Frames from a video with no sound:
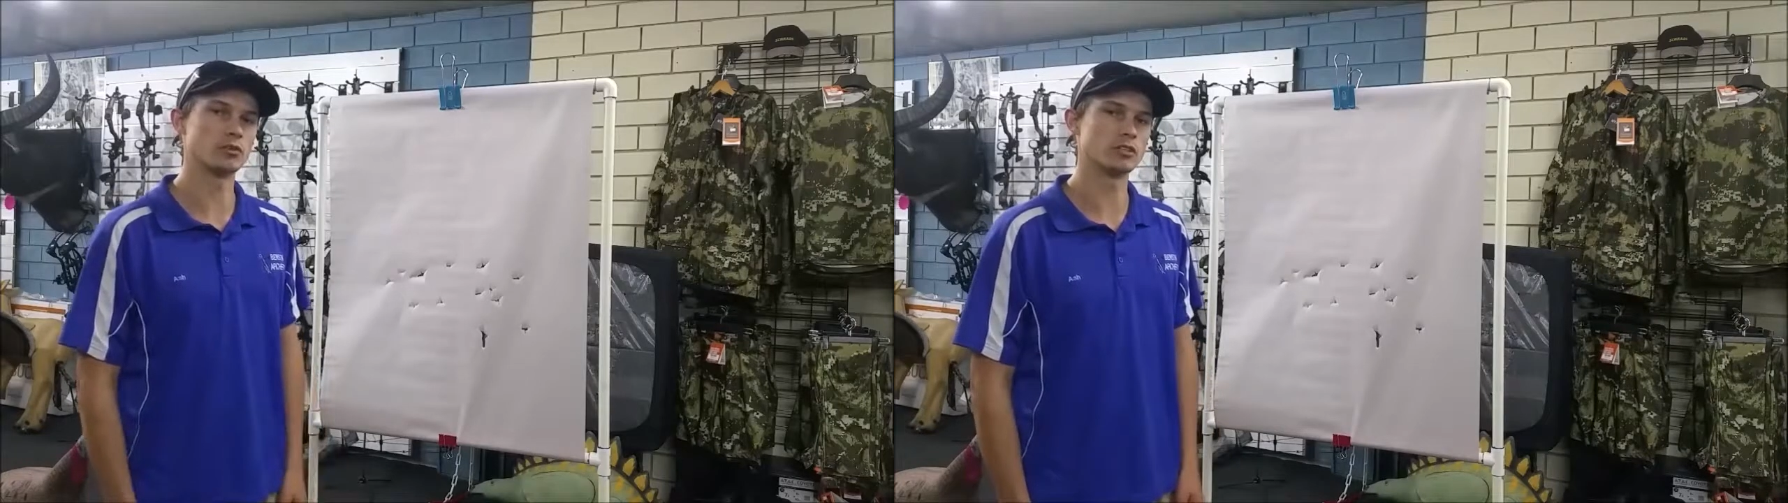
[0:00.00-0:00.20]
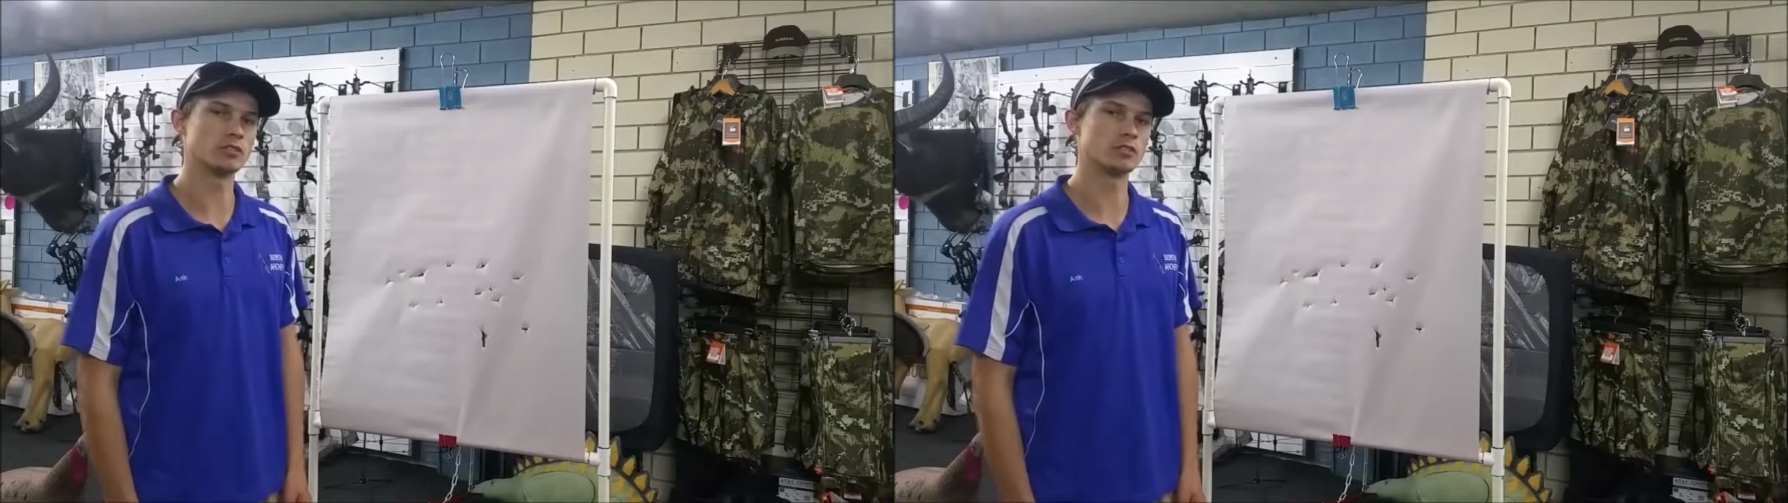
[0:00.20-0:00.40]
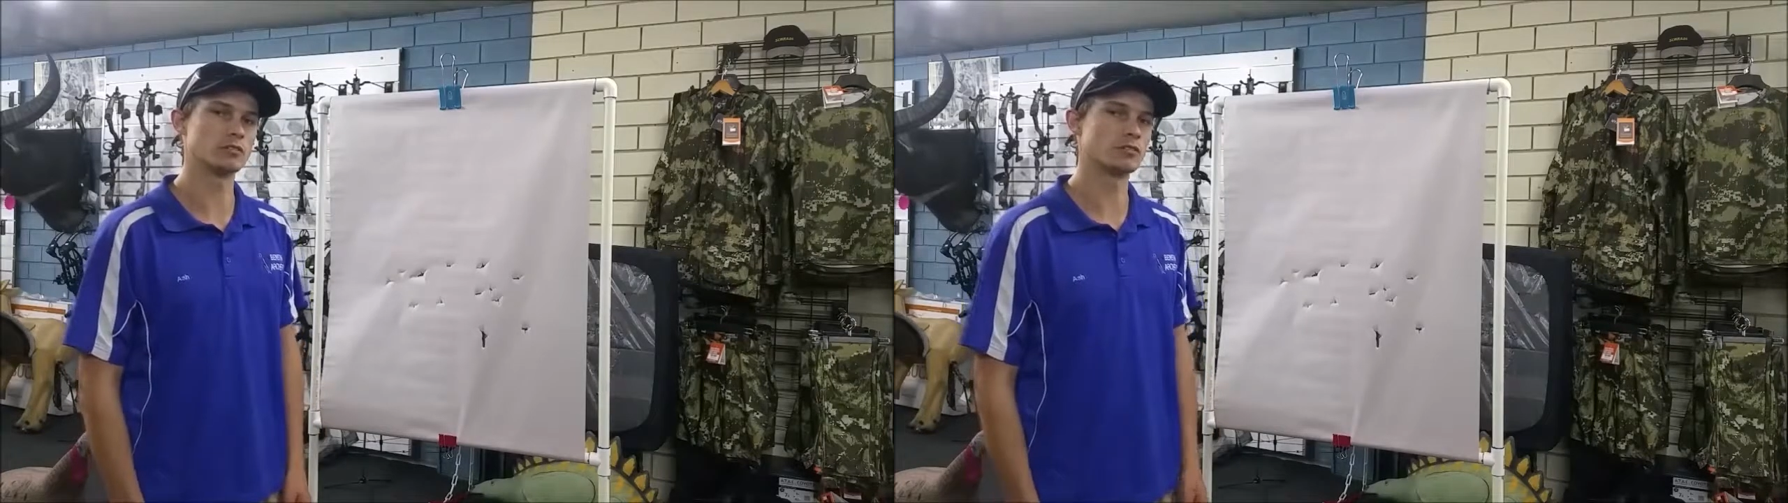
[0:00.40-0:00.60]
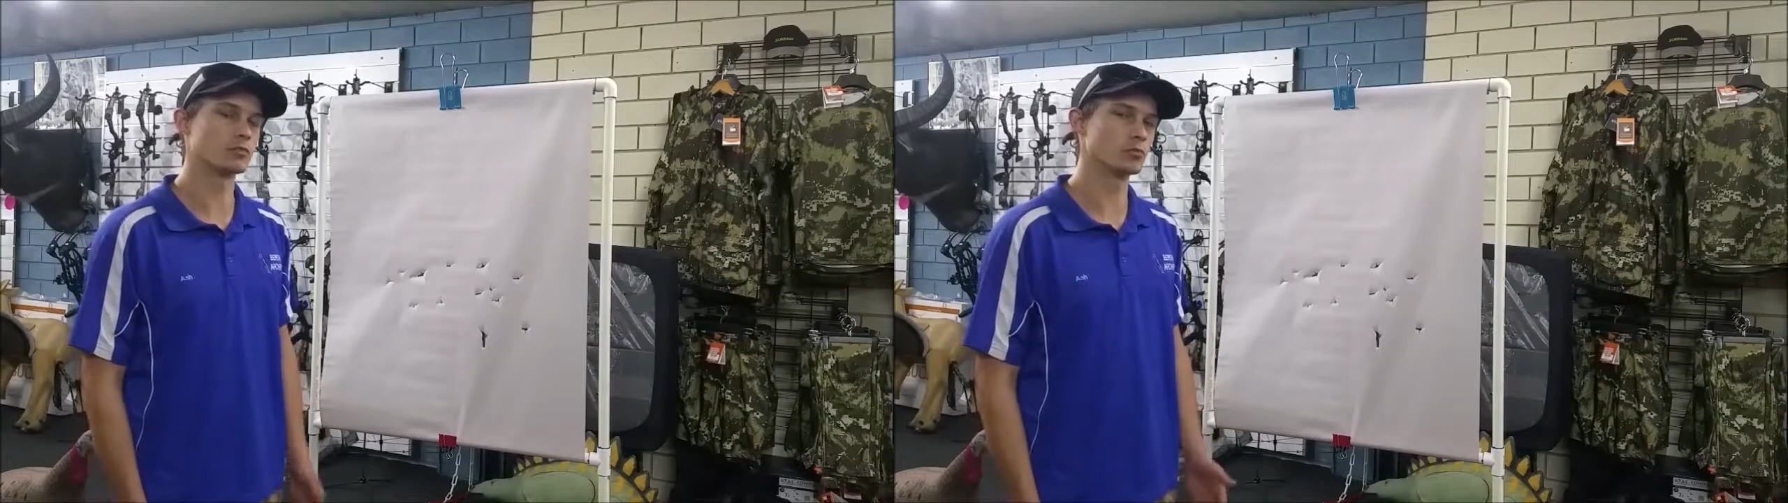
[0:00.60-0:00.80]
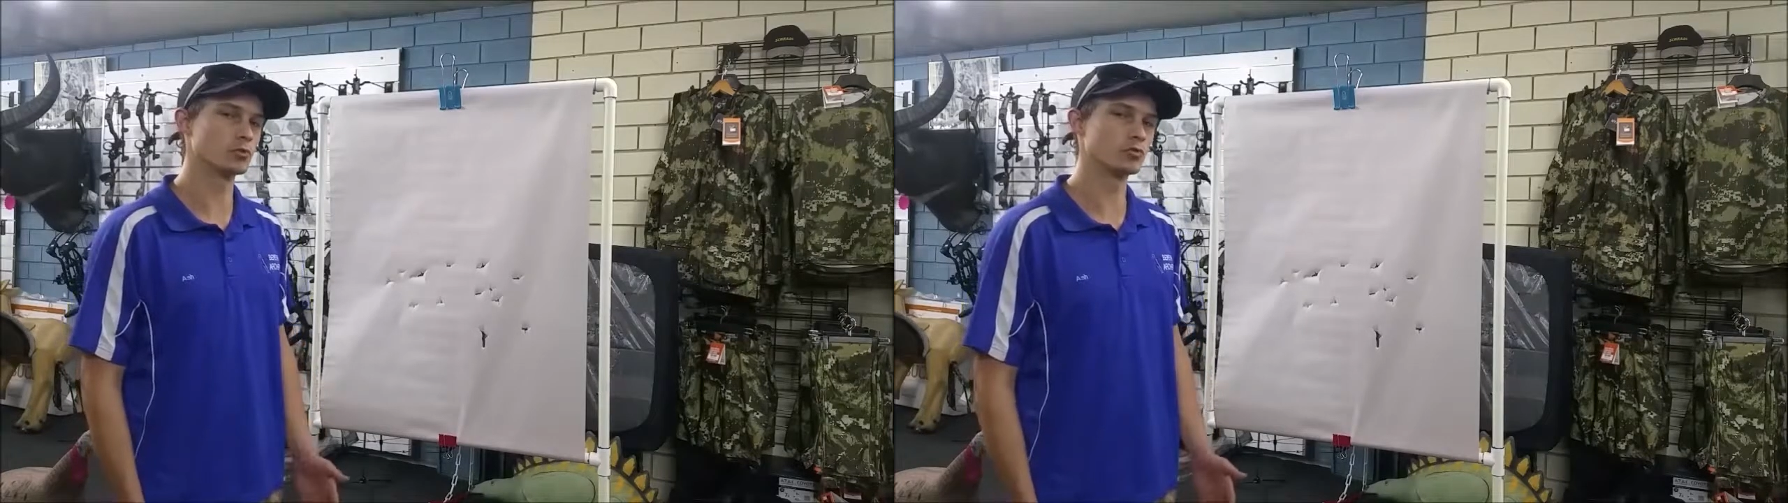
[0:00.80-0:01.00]
rest
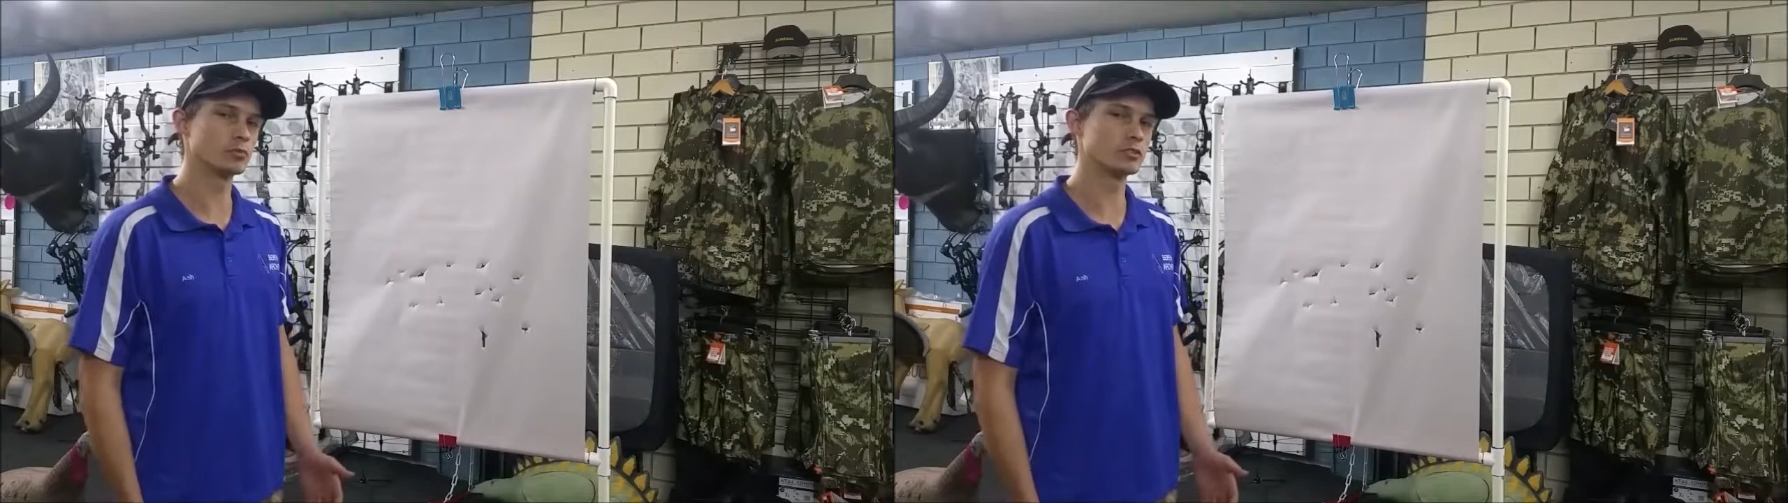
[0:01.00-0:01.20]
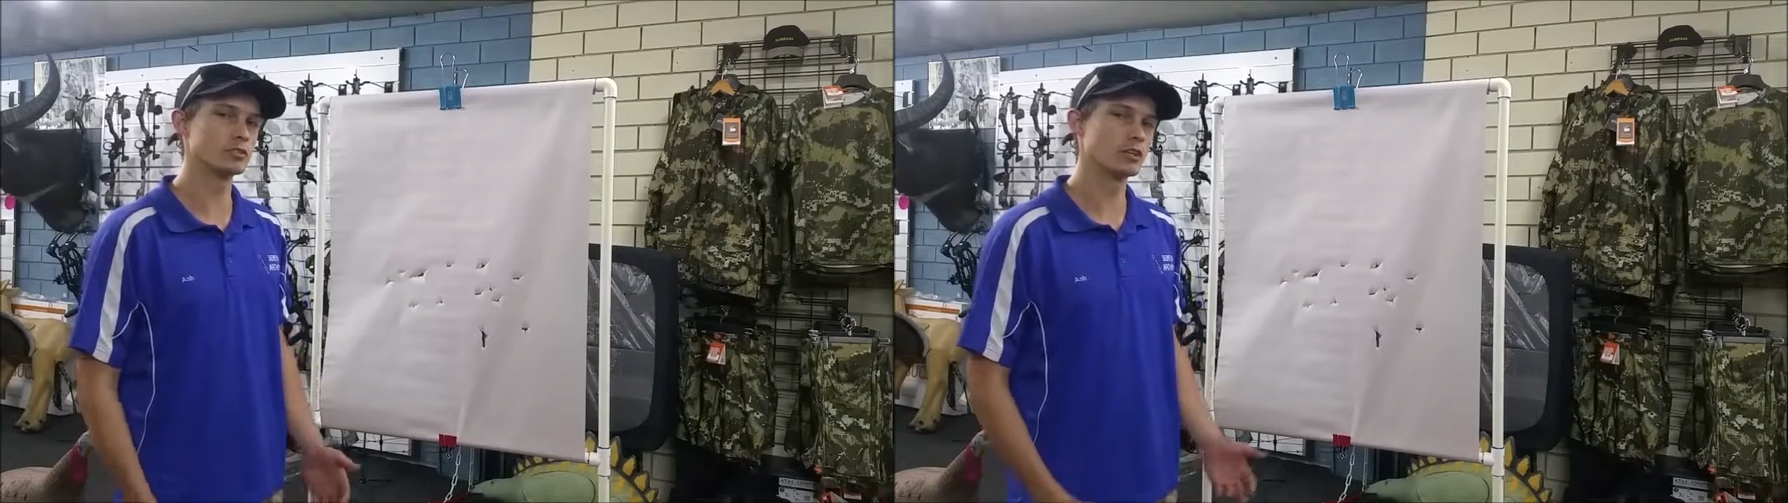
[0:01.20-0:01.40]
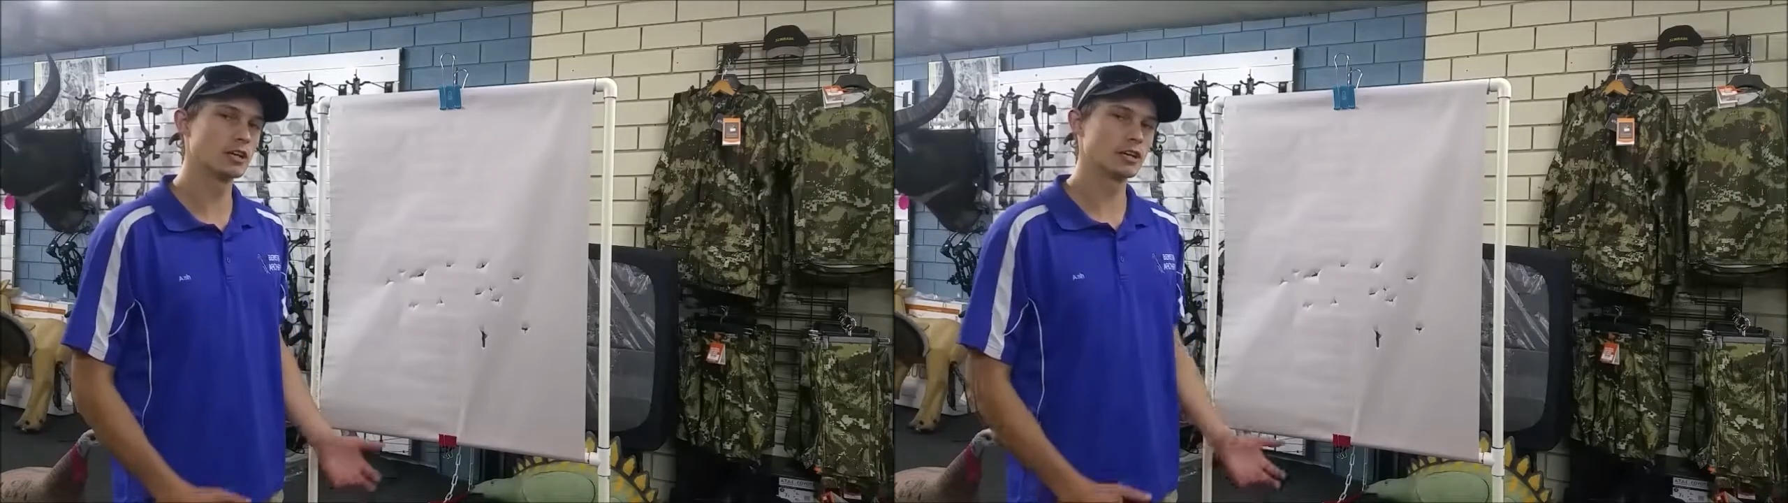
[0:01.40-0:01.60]
movements,